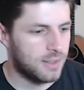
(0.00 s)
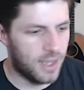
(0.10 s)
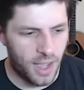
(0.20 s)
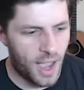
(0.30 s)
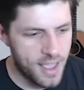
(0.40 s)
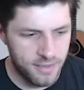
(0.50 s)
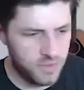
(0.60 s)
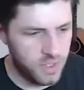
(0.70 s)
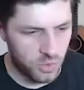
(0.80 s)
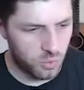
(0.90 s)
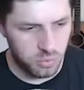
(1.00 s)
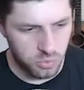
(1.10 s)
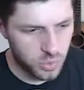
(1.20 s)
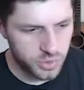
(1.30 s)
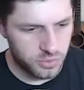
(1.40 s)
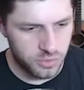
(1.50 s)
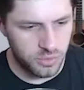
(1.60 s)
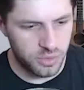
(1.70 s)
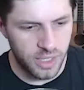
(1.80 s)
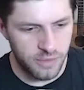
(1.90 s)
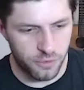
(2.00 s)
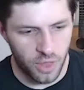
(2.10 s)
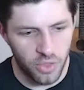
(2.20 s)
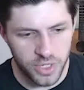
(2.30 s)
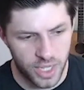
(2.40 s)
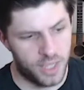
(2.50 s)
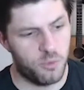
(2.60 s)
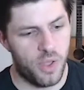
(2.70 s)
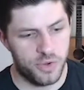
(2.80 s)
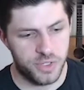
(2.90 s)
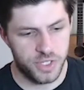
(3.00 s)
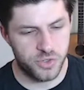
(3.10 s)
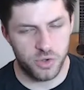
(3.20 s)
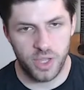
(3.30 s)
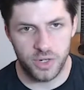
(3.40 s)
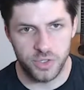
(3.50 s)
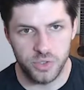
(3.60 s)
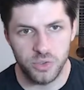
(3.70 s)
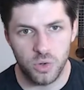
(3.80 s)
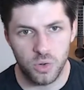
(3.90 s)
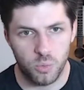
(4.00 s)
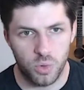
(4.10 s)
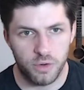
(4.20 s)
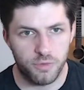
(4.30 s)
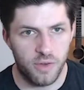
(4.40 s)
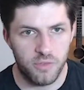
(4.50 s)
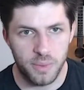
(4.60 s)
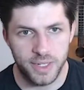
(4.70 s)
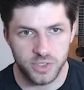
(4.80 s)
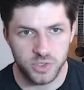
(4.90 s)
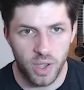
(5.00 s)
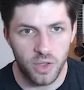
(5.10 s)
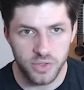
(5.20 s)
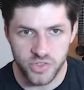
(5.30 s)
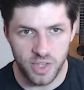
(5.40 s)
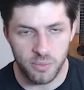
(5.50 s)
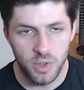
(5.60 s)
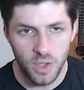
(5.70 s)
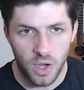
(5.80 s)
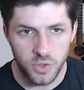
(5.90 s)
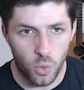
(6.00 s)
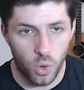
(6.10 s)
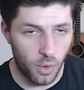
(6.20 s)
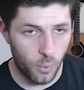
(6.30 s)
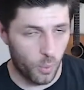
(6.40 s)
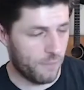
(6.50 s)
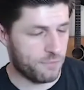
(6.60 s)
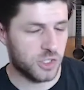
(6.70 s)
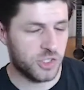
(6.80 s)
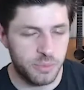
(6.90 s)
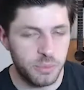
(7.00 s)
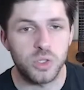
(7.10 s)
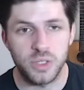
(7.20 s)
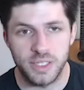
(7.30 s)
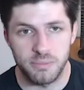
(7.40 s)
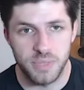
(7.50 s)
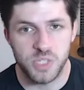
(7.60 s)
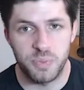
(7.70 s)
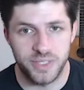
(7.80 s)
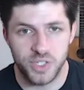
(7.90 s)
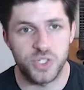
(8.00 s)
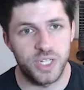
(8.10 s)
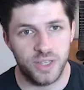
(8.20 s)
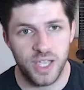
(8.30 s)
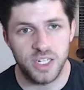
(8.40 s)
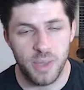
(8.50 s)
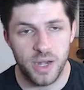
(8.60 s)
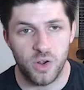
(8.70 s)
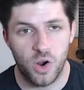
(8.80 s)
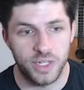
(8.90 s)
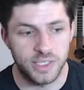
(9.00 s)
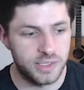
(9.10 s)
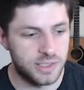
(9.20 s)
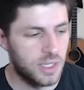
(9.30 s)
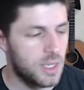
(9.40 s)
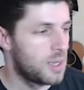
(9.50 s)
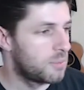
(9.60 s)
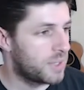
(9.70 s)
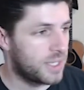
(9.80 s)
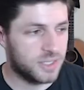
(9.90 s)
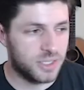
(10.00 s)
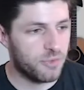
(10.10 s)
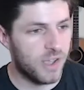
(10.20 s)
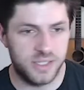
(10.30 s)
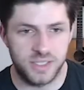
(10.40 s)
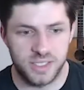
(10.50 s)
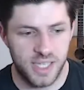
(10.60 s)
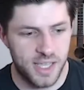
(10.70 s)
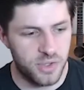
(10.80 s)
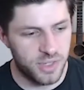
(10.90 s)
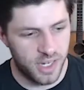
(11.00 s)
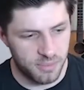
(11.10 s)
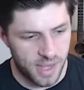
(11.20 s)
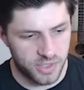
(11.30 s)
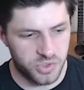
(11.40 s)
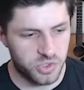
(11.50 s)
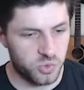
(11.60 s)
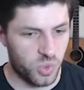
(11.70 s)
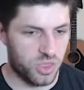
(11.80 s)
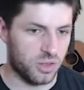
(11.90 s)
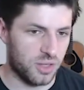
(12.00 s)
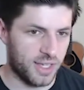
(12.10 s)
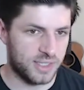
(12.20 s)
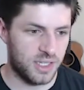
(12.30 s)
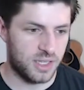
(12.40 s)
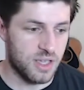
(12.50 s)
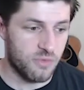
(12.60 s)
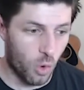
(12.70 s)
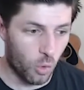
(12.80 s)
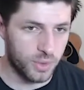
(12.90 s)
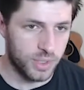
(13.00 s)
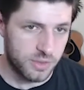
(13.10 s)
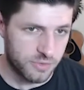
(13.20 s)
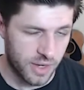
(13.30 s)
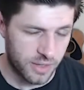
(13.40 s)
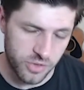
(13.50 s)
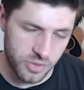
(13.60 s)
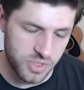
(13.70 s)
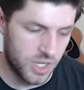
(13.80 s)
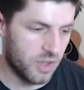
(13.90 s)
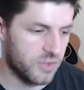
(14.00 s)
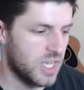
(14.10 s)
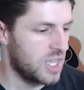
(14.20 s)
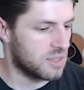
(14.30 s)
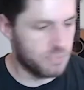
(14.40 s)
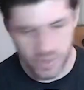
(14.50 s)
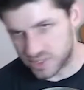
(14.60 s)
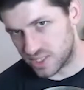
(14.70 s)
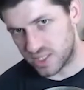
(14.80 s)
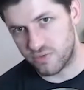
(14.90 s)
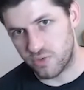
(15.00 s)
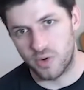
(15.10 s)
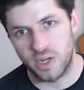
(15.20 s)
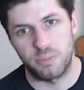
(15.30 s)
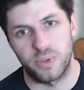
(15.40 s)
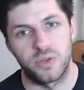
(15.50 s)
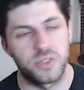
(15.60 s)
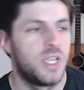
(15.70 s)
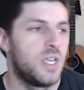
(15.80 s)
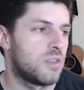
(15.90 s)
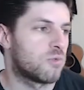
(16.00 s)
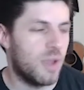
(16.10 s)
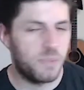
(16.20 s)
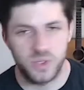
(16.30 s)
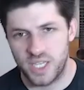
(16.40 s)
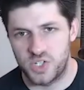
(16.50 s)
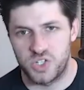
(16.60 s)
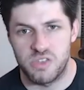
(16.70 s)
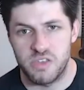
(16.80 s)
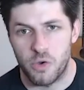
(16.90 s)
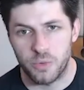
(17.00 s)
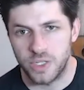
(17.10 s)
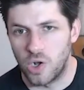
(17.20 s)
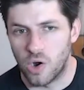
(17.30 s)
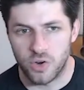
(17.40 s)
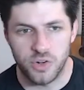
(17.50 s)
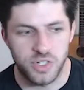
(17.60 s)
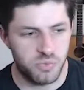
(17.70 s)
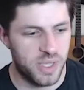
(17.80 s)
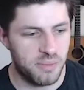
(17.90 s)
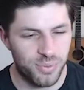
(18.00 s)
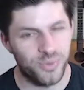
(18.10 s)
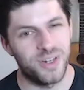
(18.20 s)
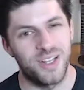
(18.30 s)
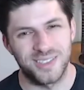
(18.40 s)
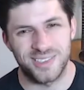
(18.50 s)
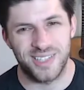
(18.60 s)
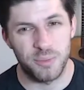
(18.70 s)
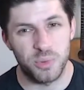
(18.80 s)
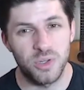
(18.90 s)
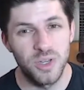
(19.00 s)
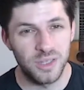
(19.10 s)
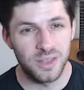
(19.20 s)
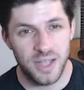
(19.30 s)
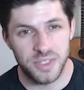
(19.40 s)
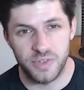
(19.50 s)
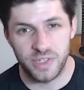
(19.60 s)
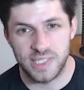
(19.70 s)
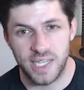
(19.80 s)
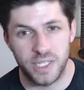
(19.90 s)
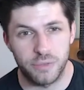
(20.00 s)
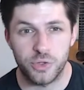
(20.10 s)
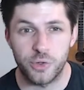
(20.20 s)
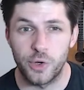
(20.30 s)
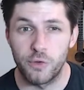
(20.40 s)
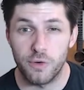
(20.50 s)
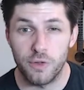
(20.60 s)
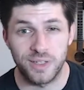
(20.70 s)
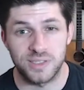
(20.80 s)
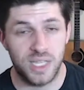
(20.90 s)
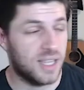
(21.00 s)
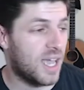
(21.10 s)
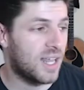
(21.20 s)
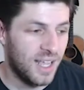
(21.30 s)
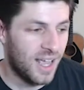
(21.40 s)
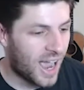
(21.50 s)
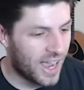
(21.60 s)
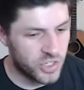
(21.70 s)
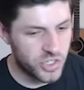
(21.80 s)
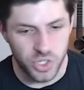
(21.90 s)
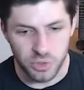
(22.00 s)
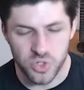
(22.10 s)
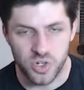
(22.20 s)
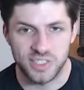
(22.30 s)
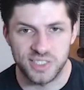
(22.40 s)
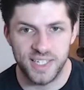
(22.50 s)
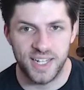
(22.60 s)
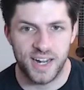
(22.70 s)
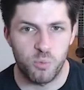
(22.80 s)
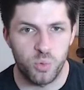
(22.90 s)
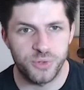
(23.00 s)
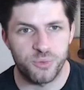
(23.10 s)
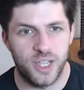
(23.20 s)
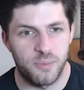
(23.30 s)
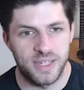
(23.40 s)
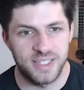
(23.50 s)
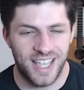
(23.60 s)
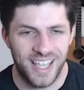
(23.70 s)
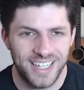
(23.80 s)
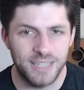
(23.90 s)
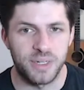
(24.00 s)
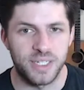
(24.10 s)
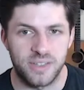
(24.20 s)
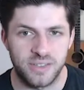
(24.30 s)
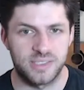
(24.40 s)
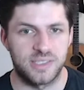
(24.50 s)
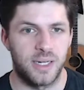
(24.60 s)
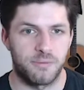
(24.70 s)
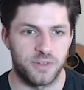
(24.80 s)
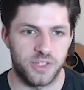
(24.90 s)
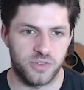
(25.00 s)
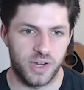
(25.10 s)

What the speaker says: We'll leave for another day whether DistroKid and TuneCore work for everybody as well, the same, or if they're similarly mispositioning the independent artists. But suffice it to say, UnitedMasters, with the legacy that they've already defined for themselves, the business that they've already built, the reputation that they've already garnered as being pretty unstable, lots of executive turnover, things like that, I just don't trust it, and I wouldn't recommend to anybody that they sign up for this right now.